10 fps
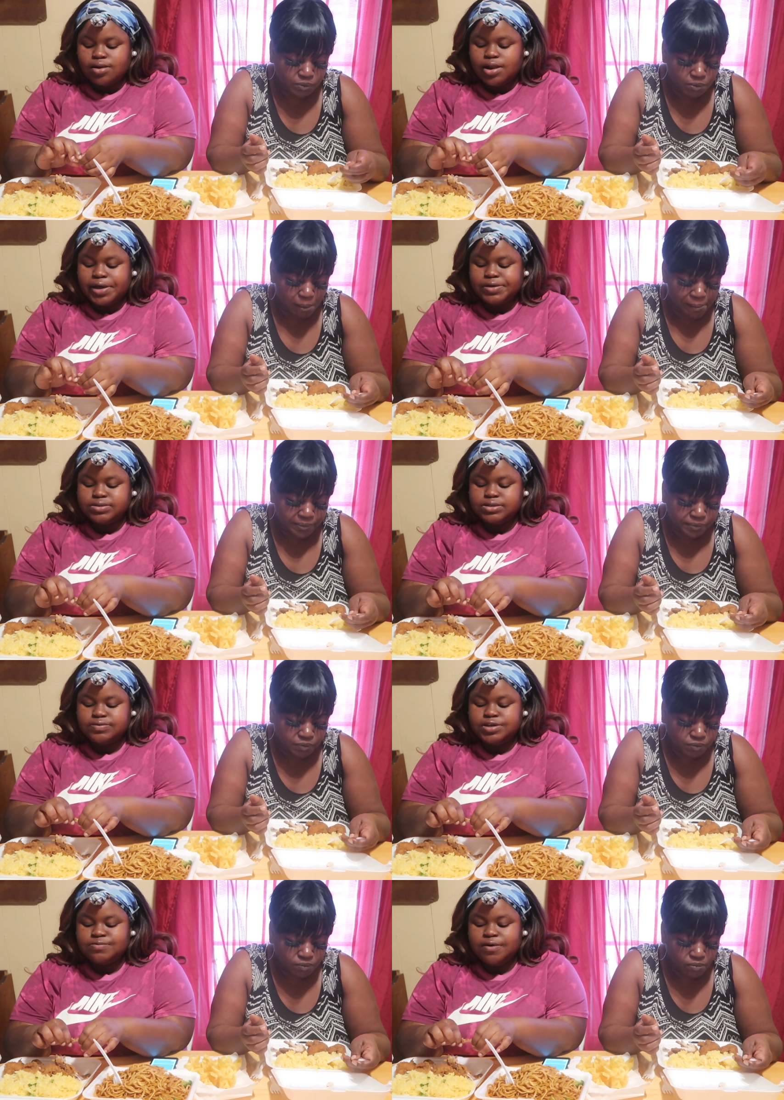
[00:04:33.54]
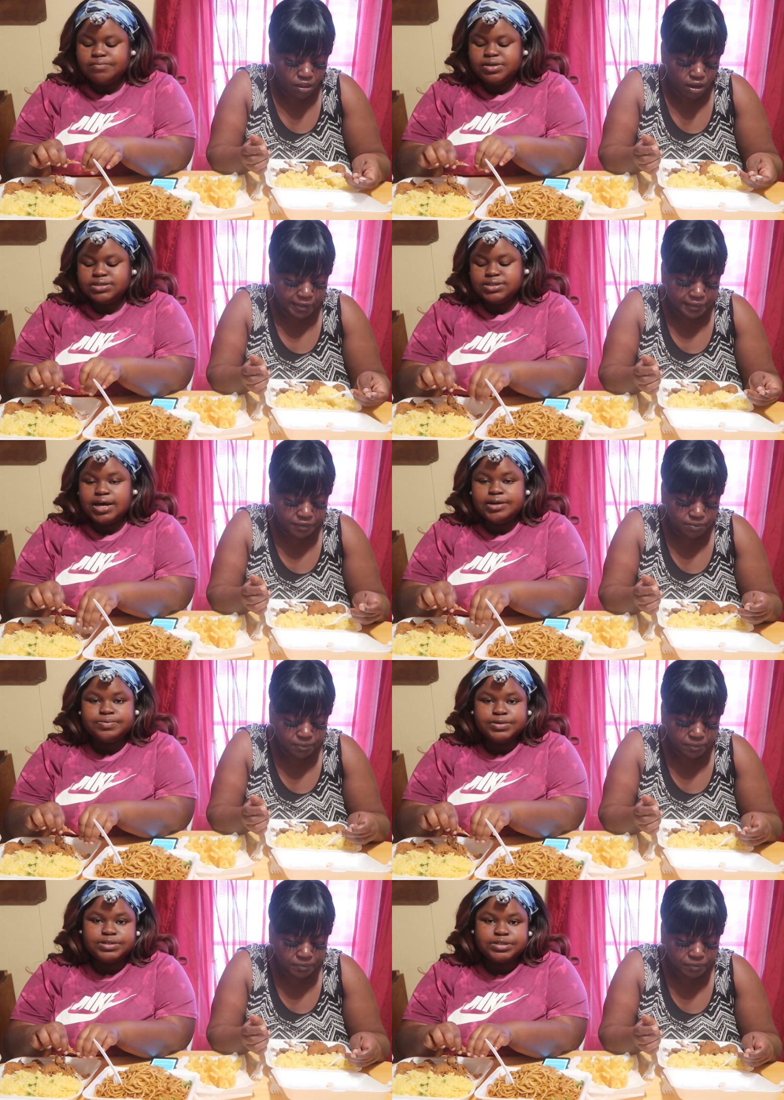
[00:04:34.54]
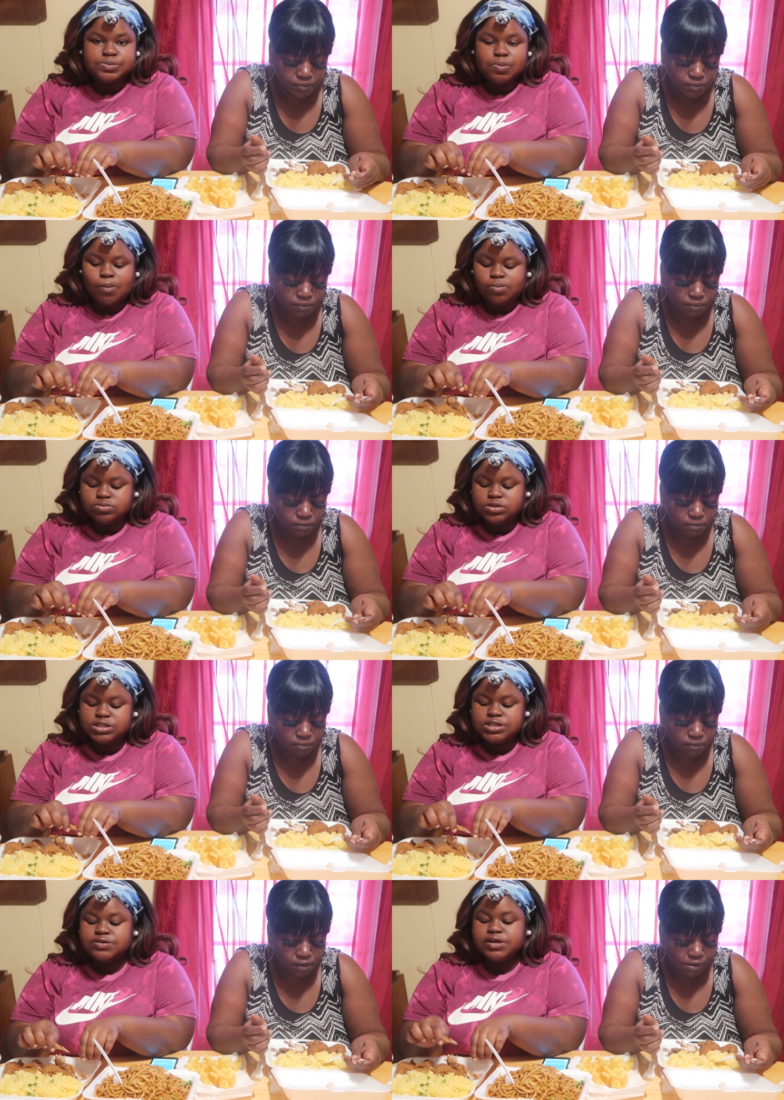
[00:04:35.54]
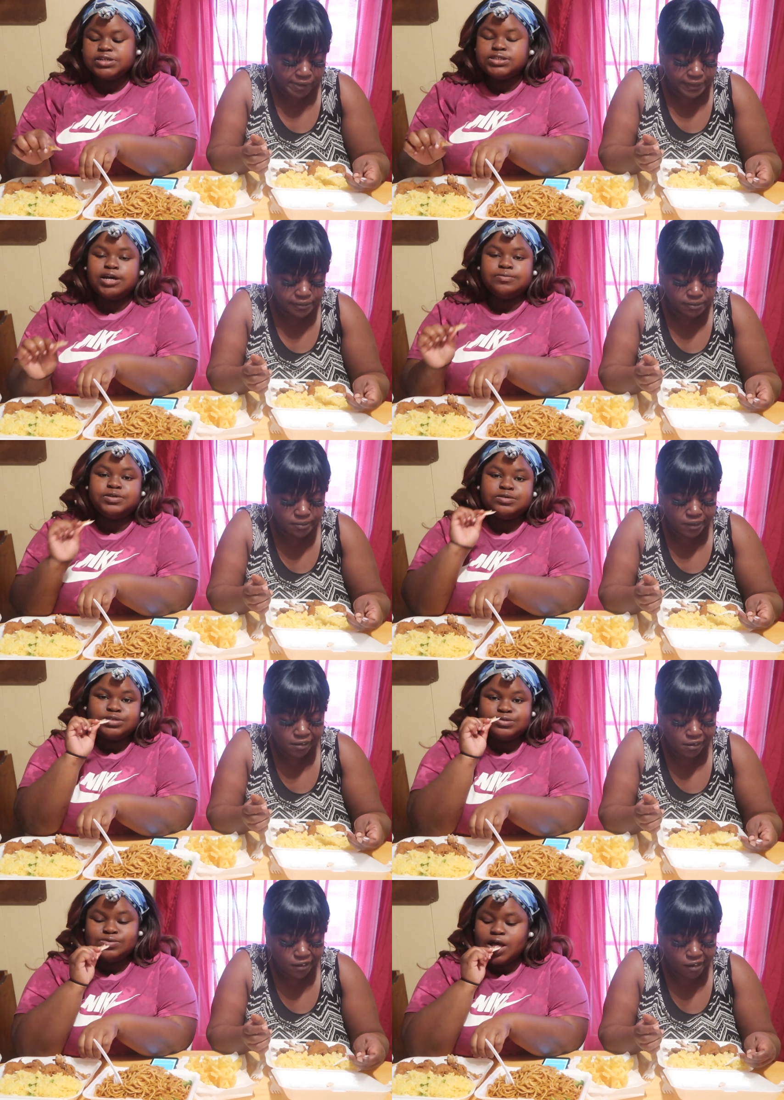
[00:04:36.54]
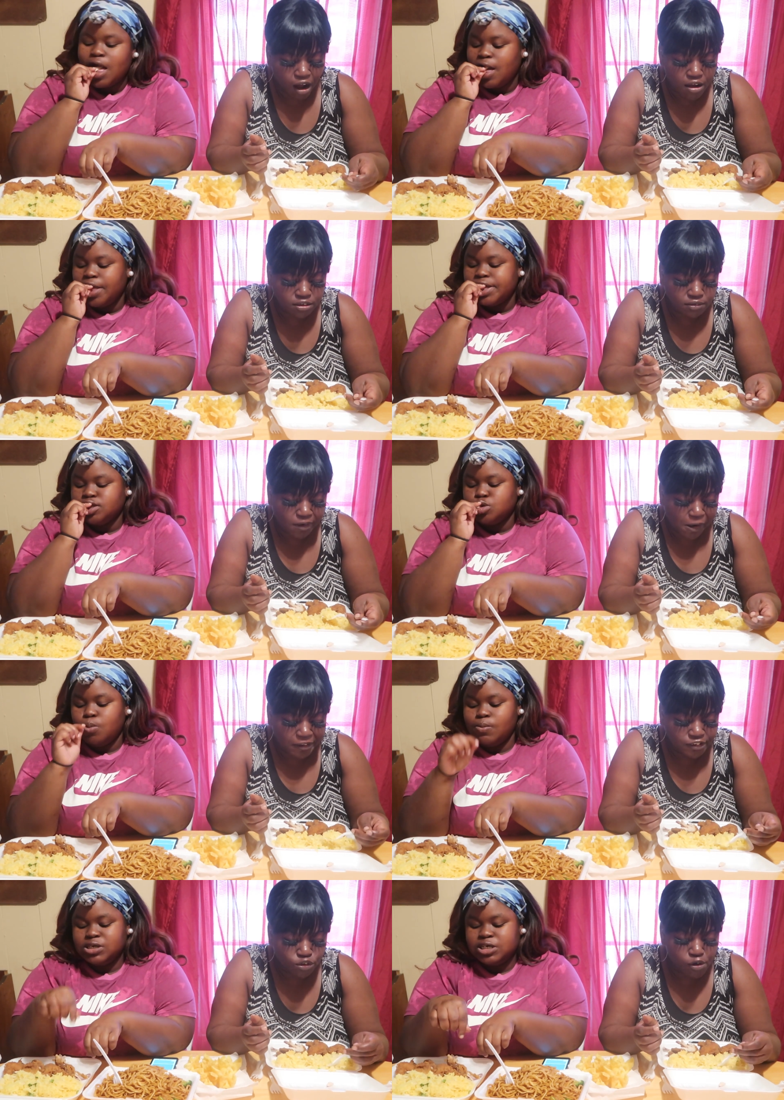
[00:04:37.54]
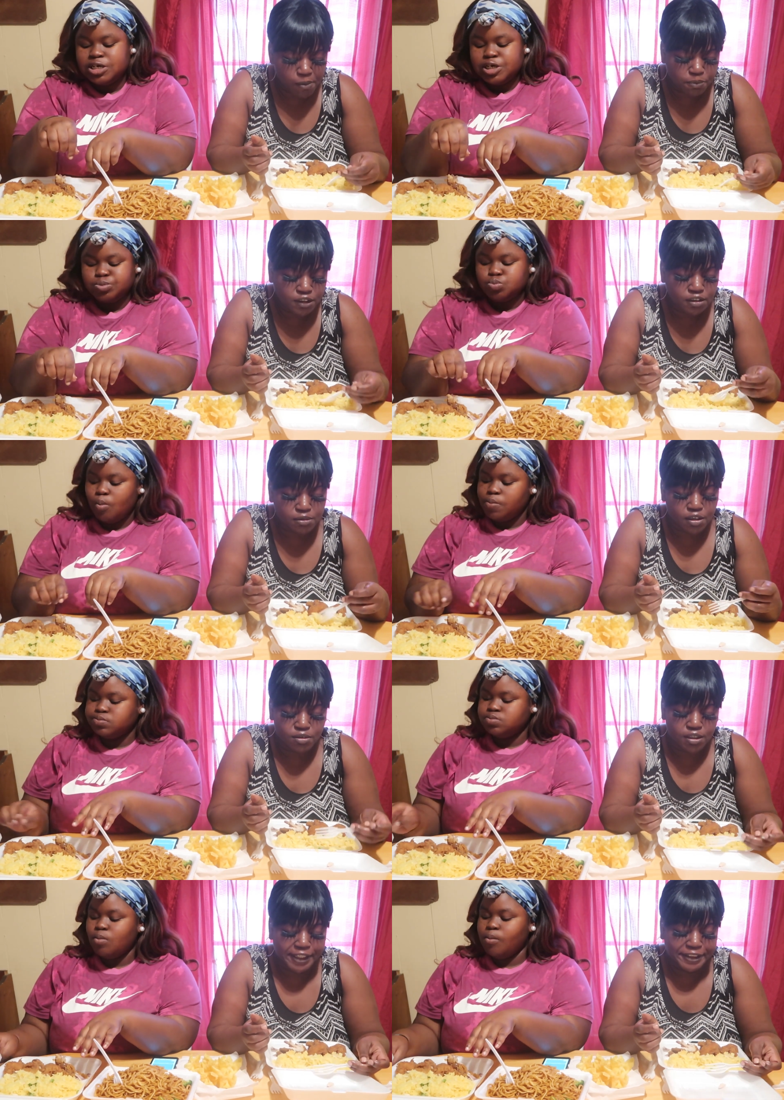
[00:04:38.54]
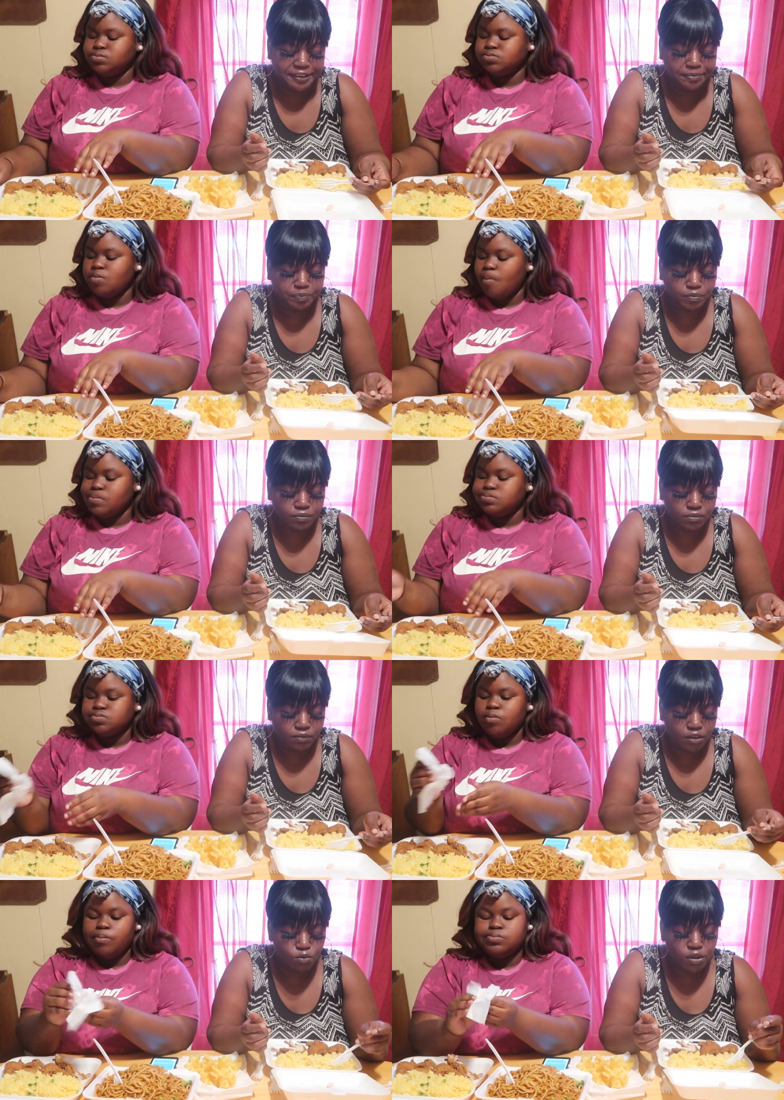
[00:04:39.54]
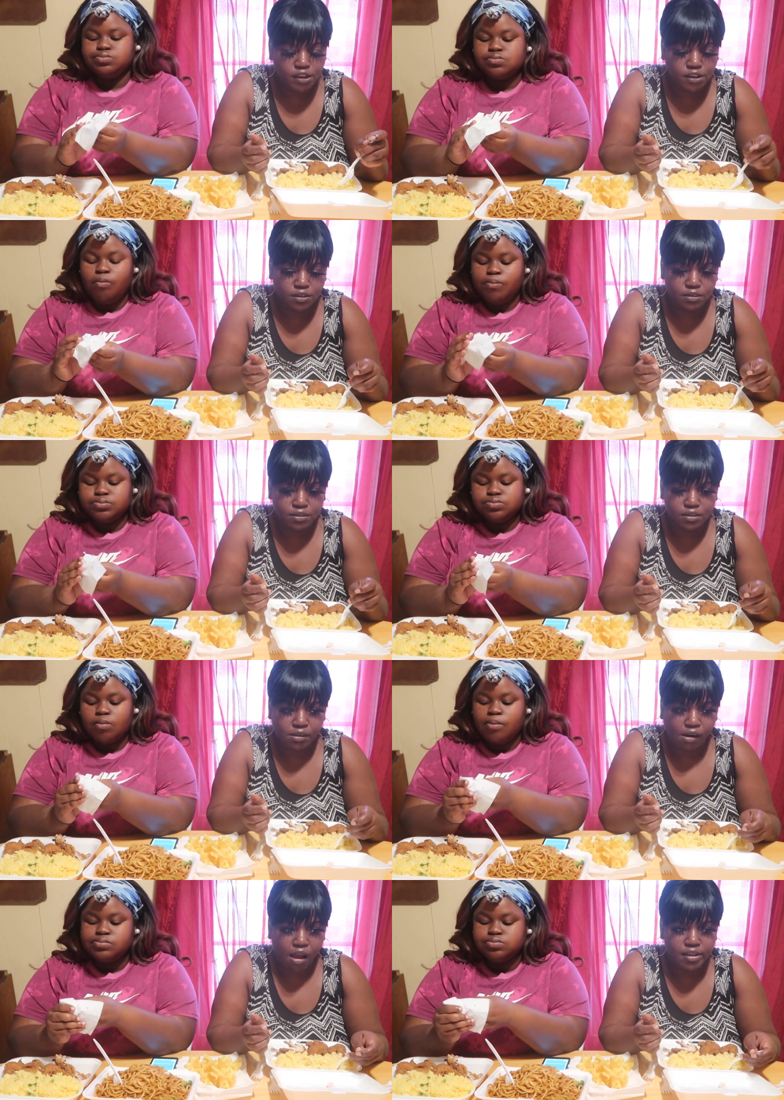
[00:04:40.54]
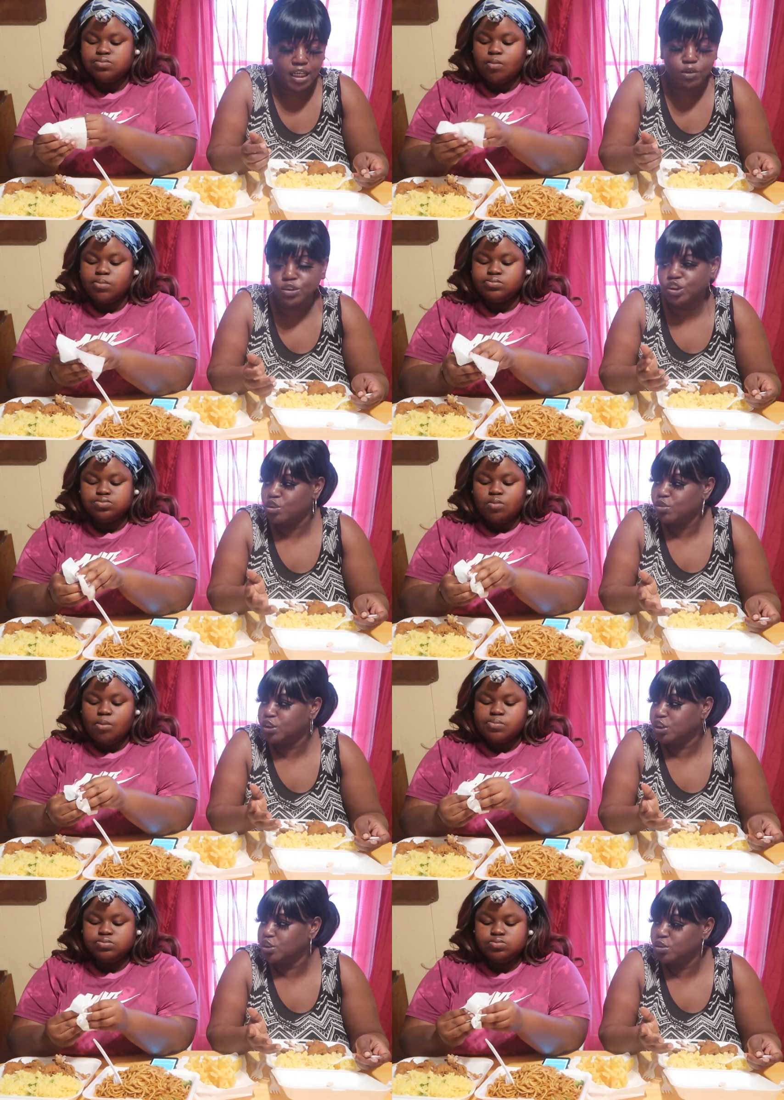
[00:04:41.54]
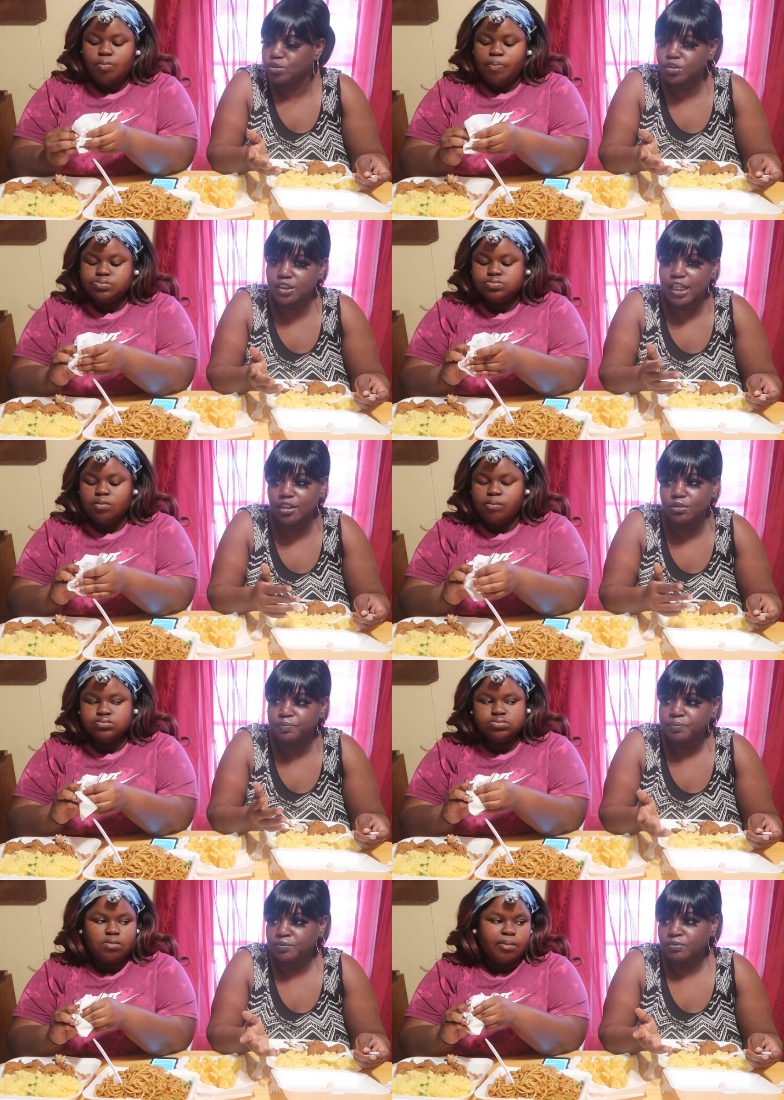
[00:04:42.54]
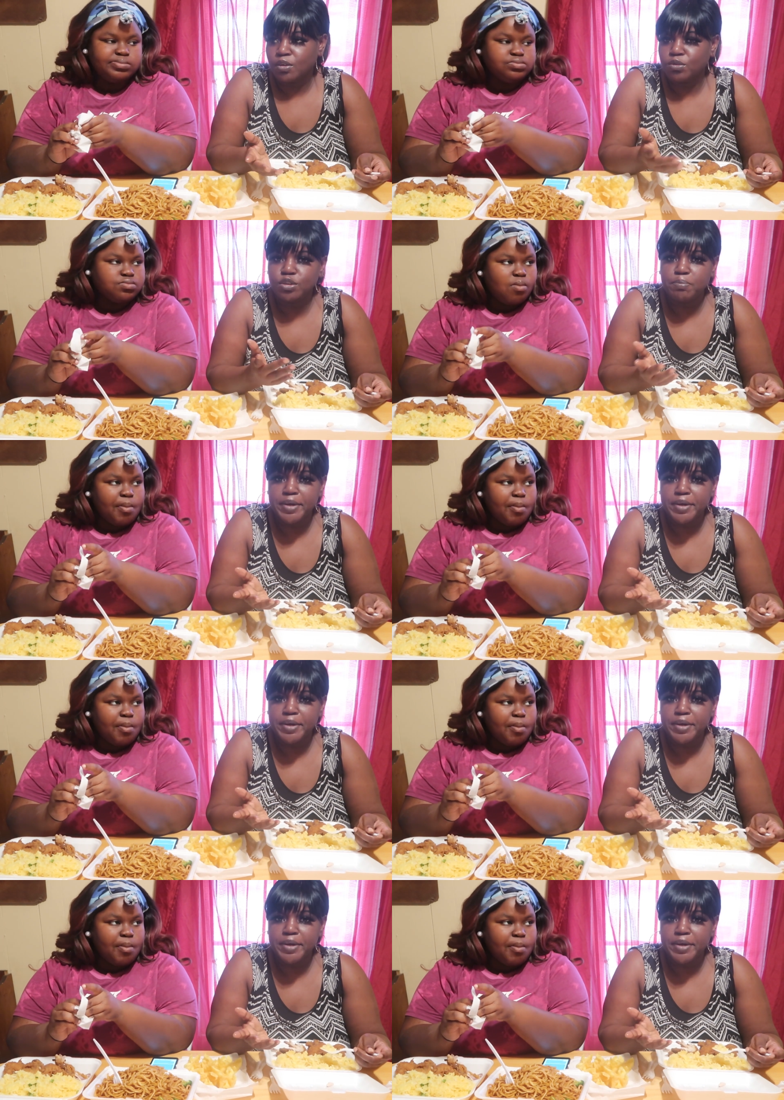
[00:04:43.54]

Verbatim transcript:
Speaker 1: Like, if he want me to sign a prenup, then he gonna have to sign a prenup too.
Speaker 2: you know, a prenup go like with like what's yours is yours. Like when you're